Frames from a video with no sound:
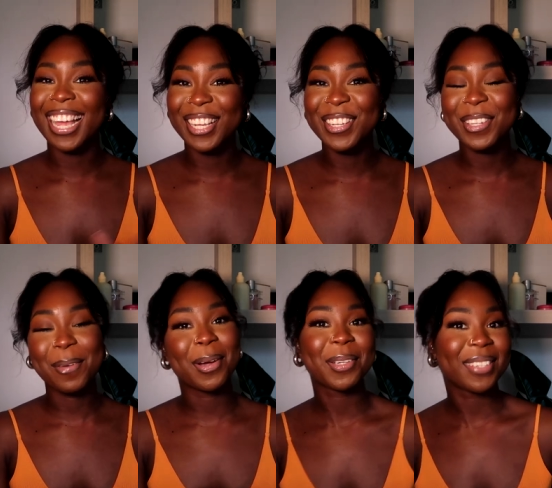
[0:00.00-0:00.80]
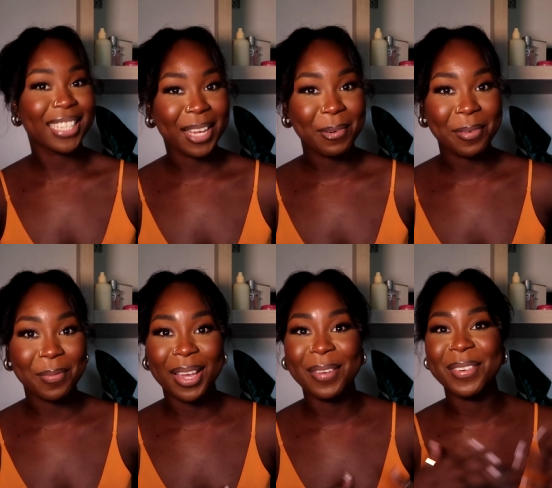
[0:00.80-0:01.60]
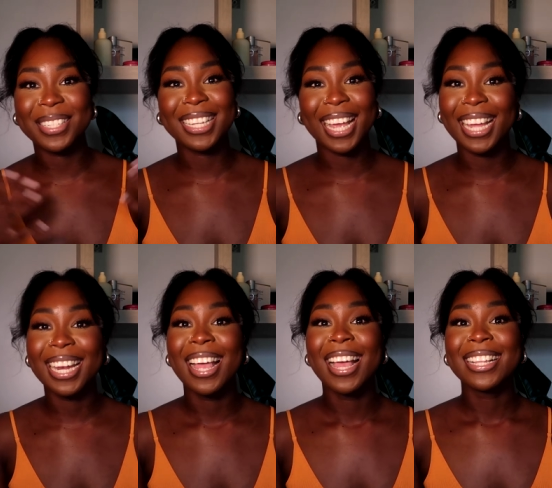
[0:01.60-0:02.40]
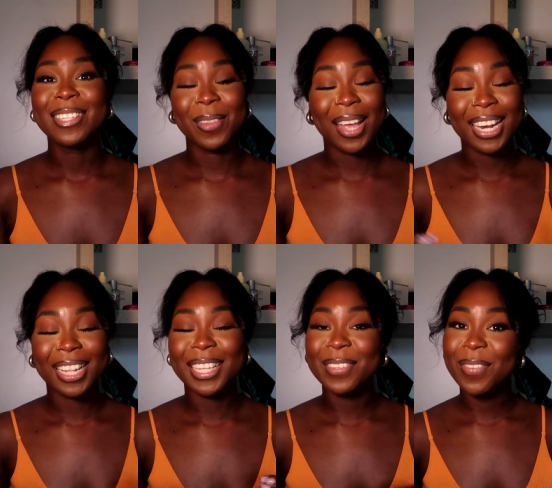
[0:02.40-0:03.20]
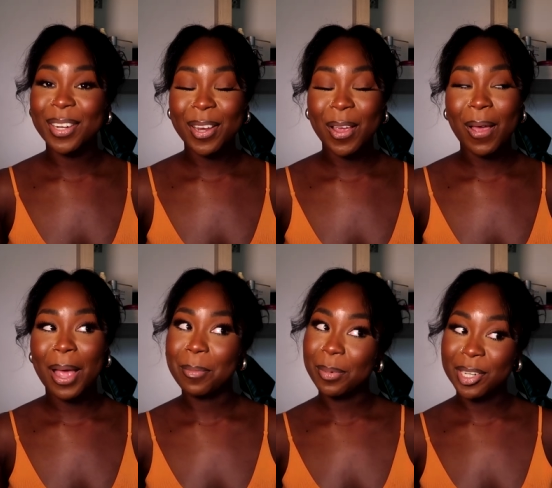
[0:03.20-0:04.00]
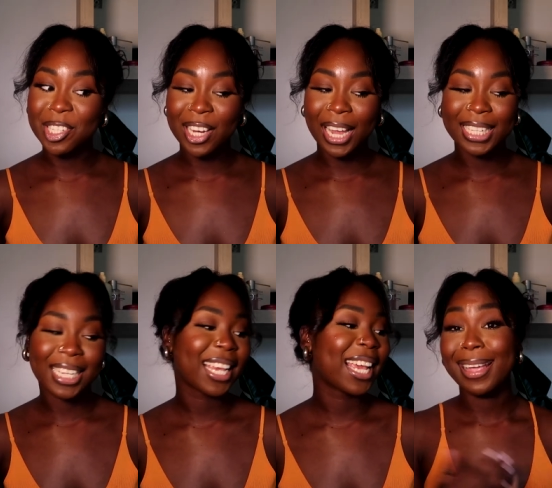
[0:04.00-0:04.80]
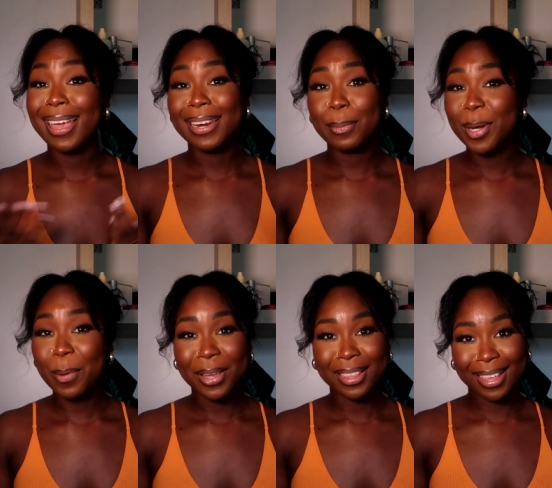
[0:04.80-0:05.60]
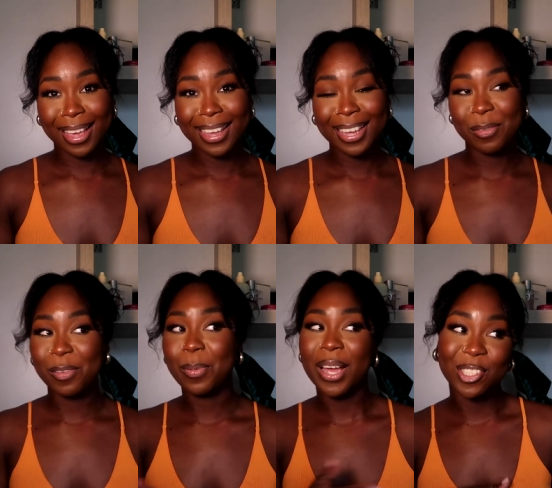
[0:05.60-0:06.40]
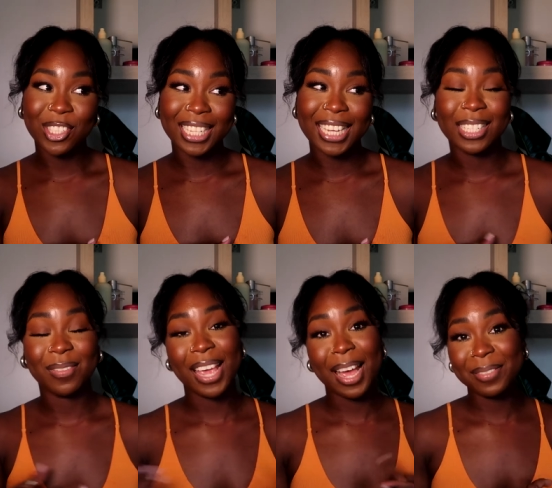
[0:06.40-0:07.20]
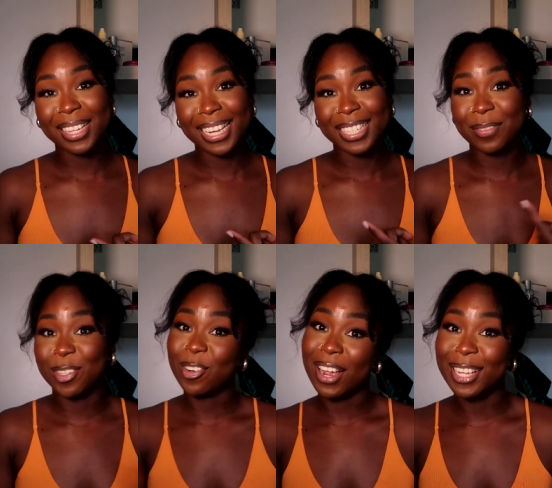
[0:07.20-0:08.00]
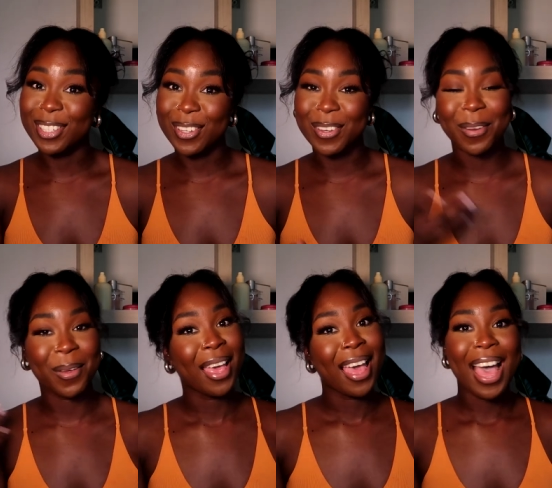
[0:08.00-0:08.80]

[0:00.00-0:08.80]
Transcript: thank you so much for sticking with me if you stayed till the end of this video i appreciate it again let me know what you think if you've purchased these if you have these if you're trying to